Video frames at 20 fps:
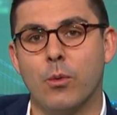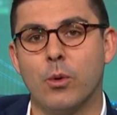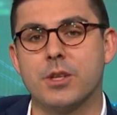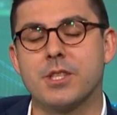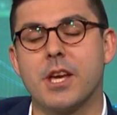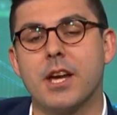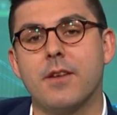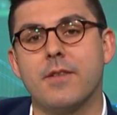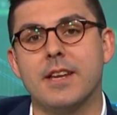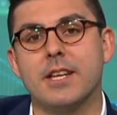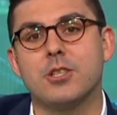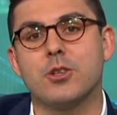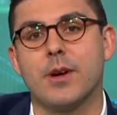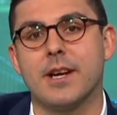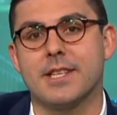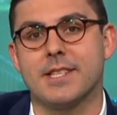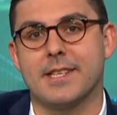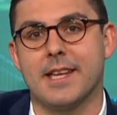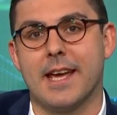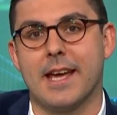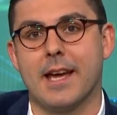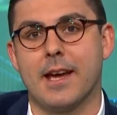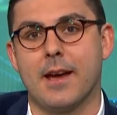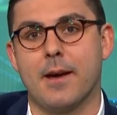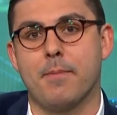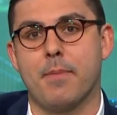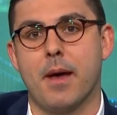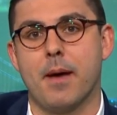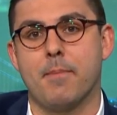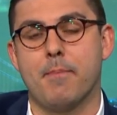What's kind of interesting
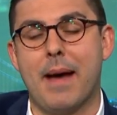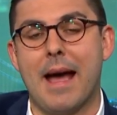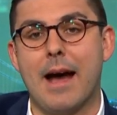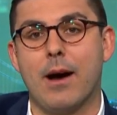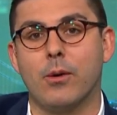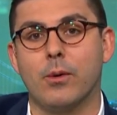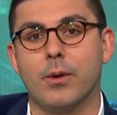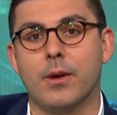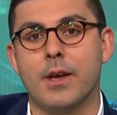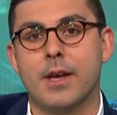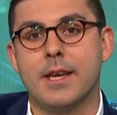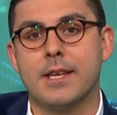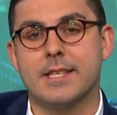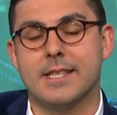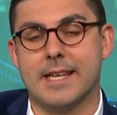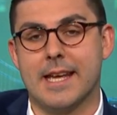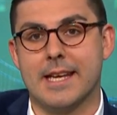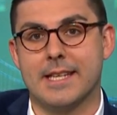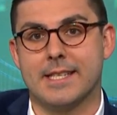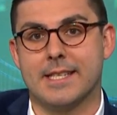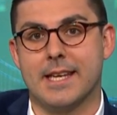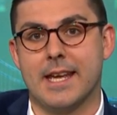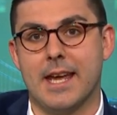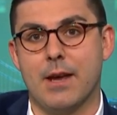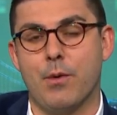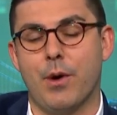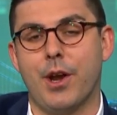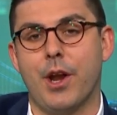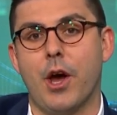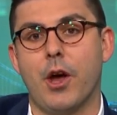about
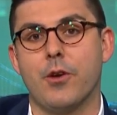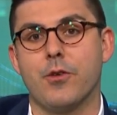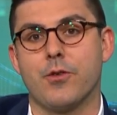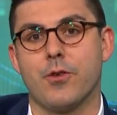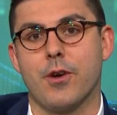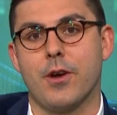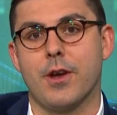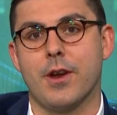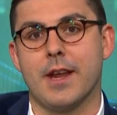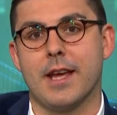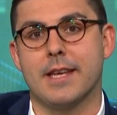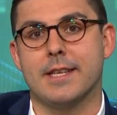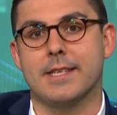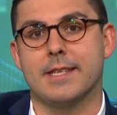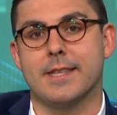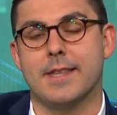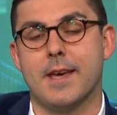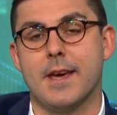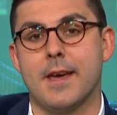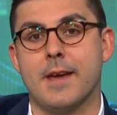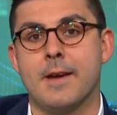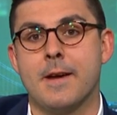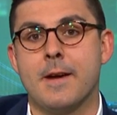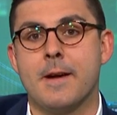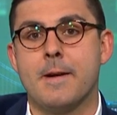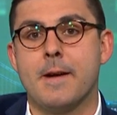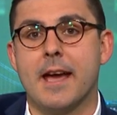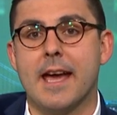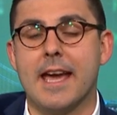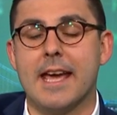CST 100 is that
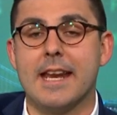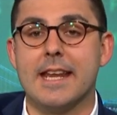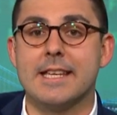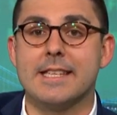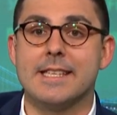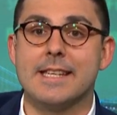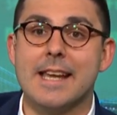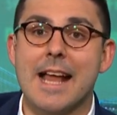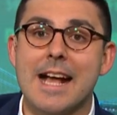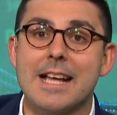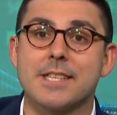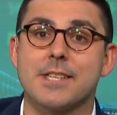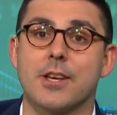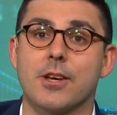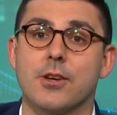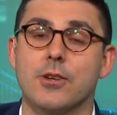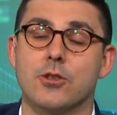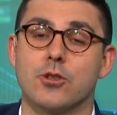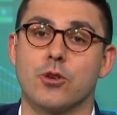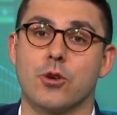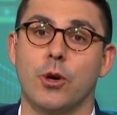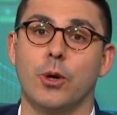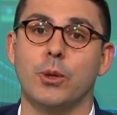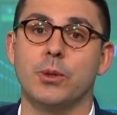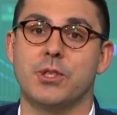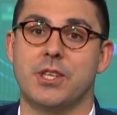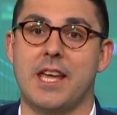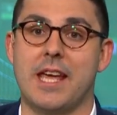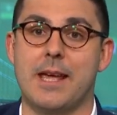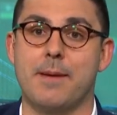it is NASA
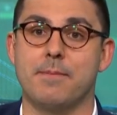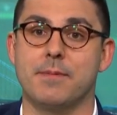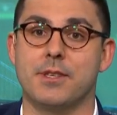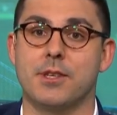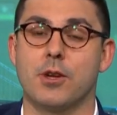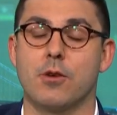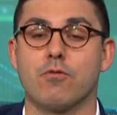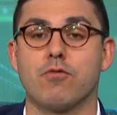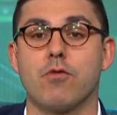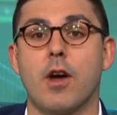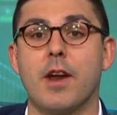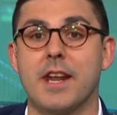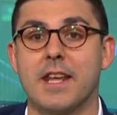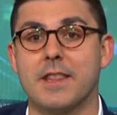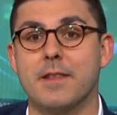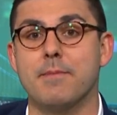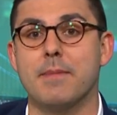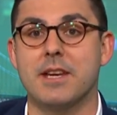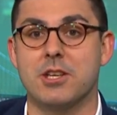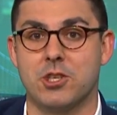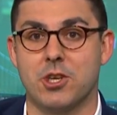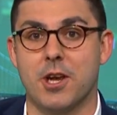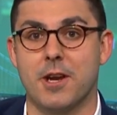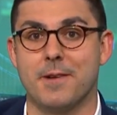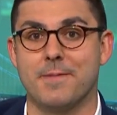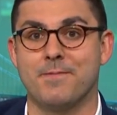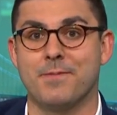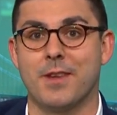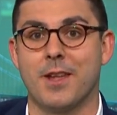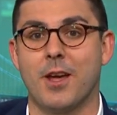control teams that are running the
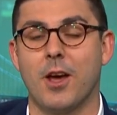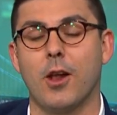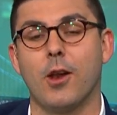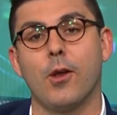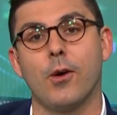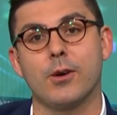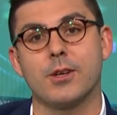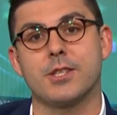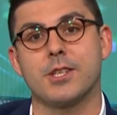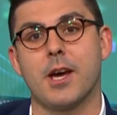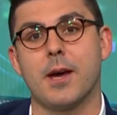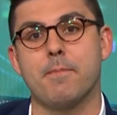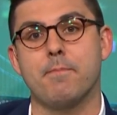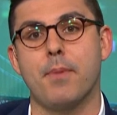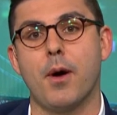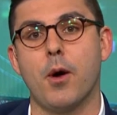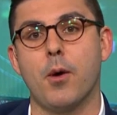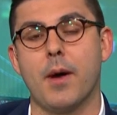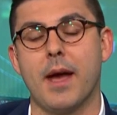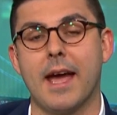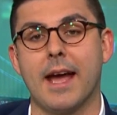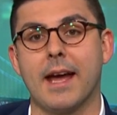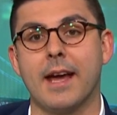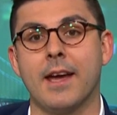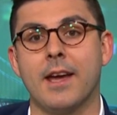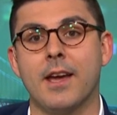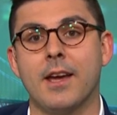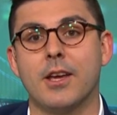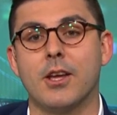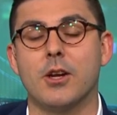mission alongside Boeing.
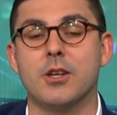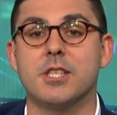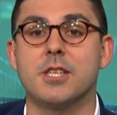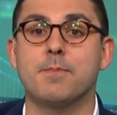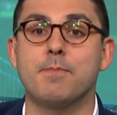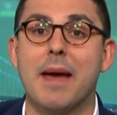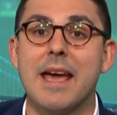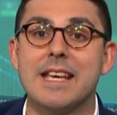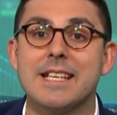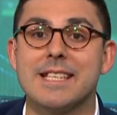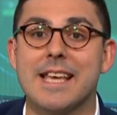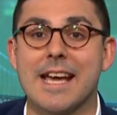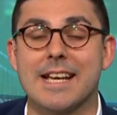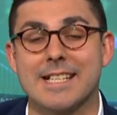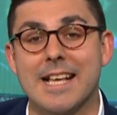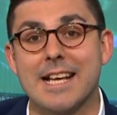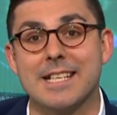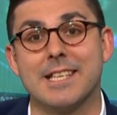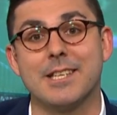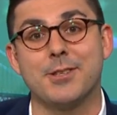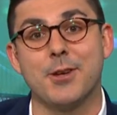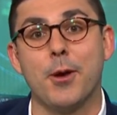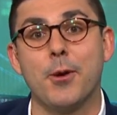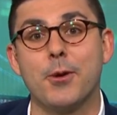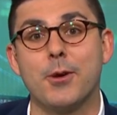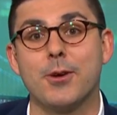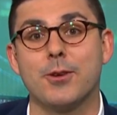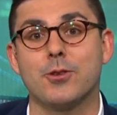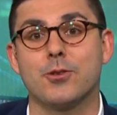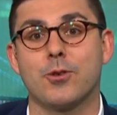You know, SpaceX has its
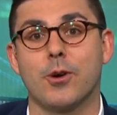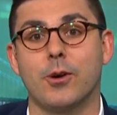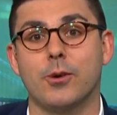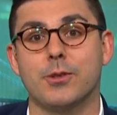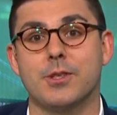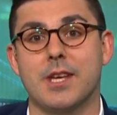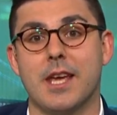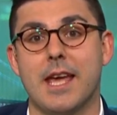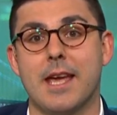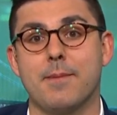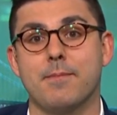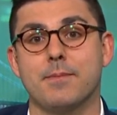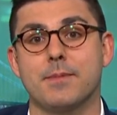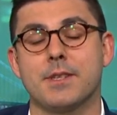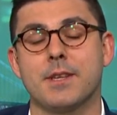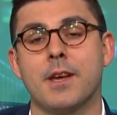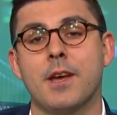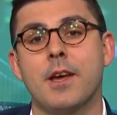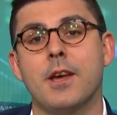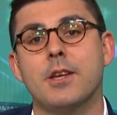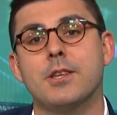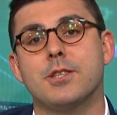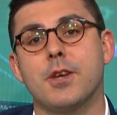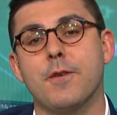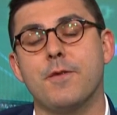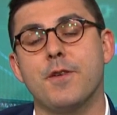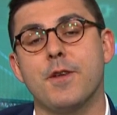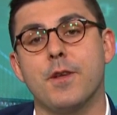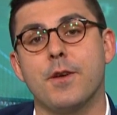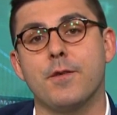own control teams.
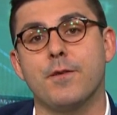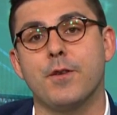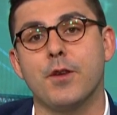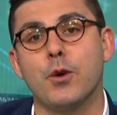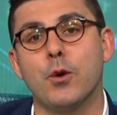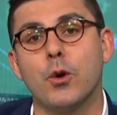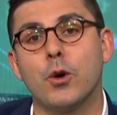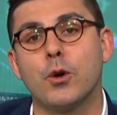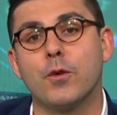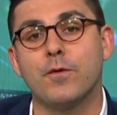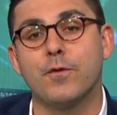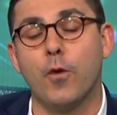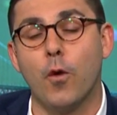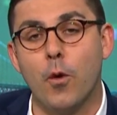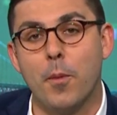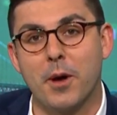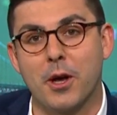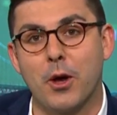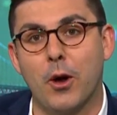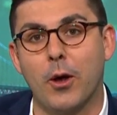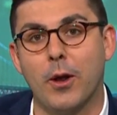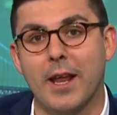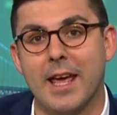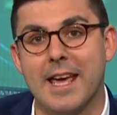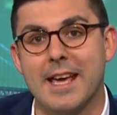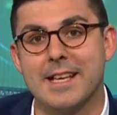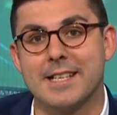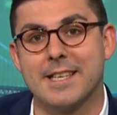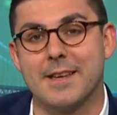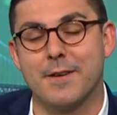So for your former
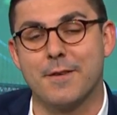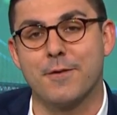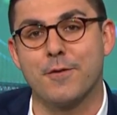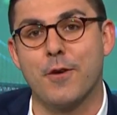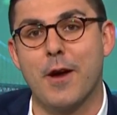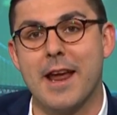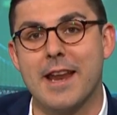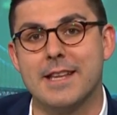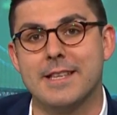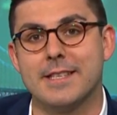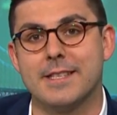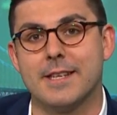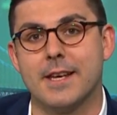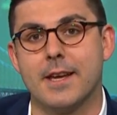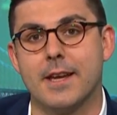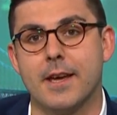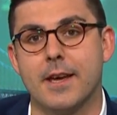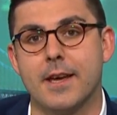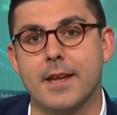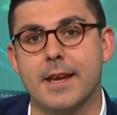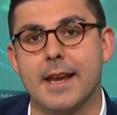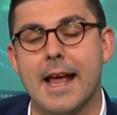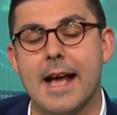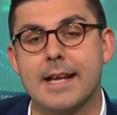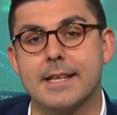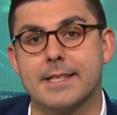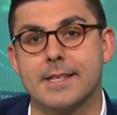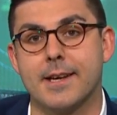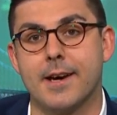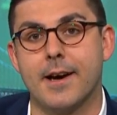colleagues and friends at
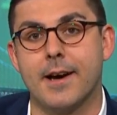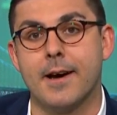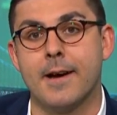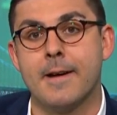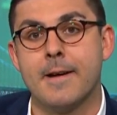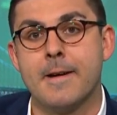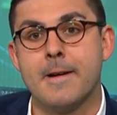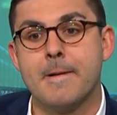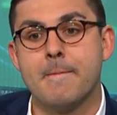NASA,